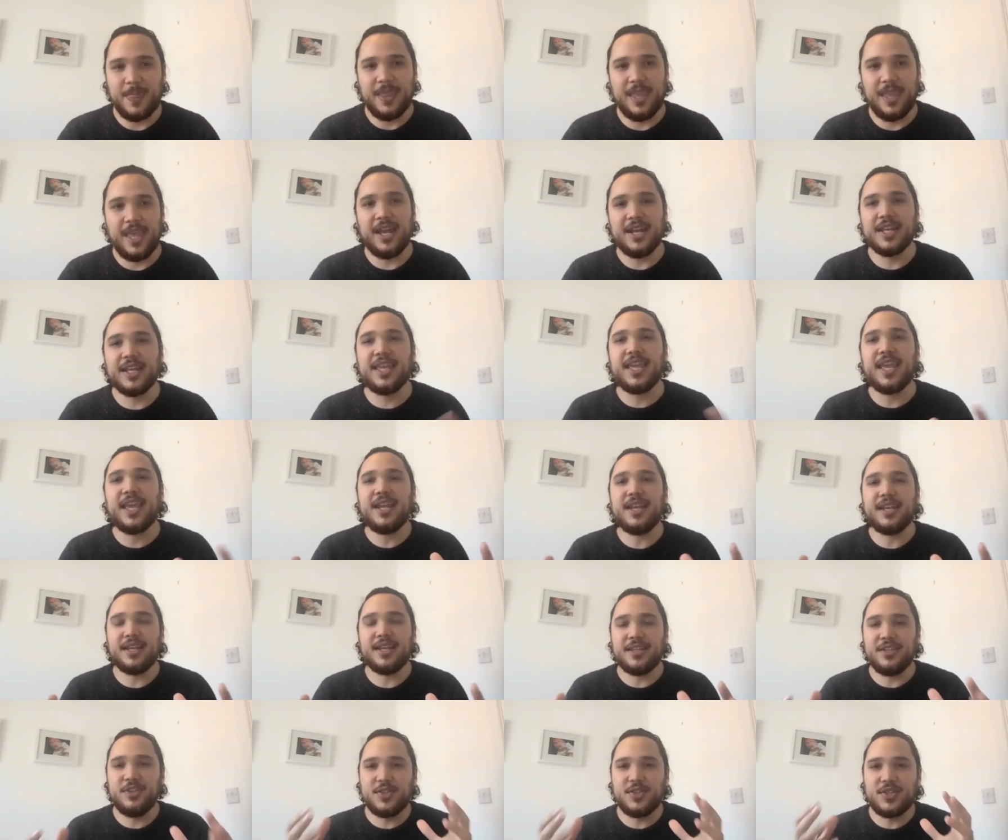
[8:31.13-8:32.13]
And again,
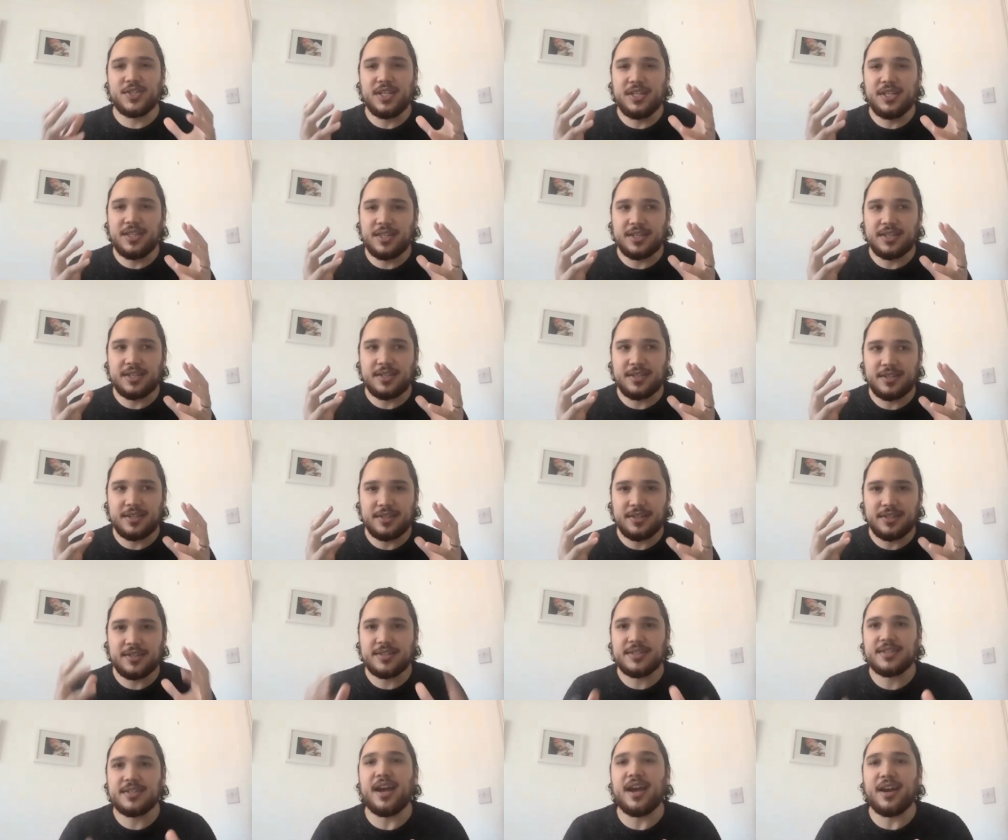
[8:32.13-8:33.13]
you see this
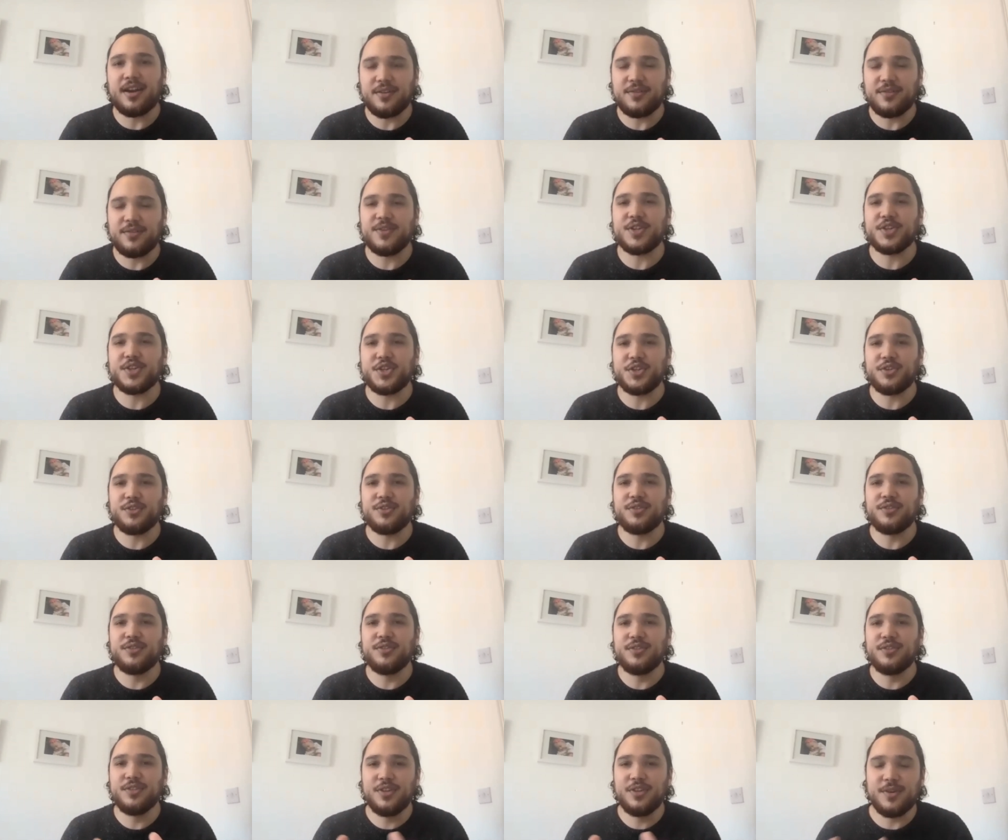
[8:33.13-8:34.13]
sacrificial
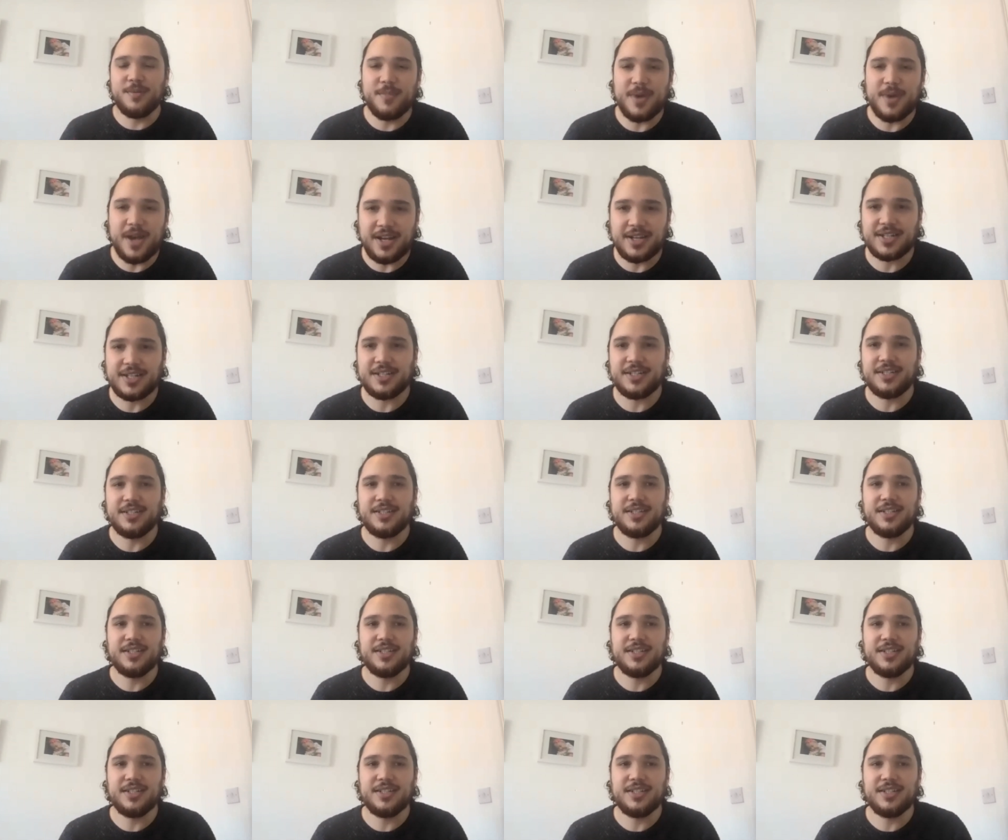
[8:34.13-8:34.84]
compassion.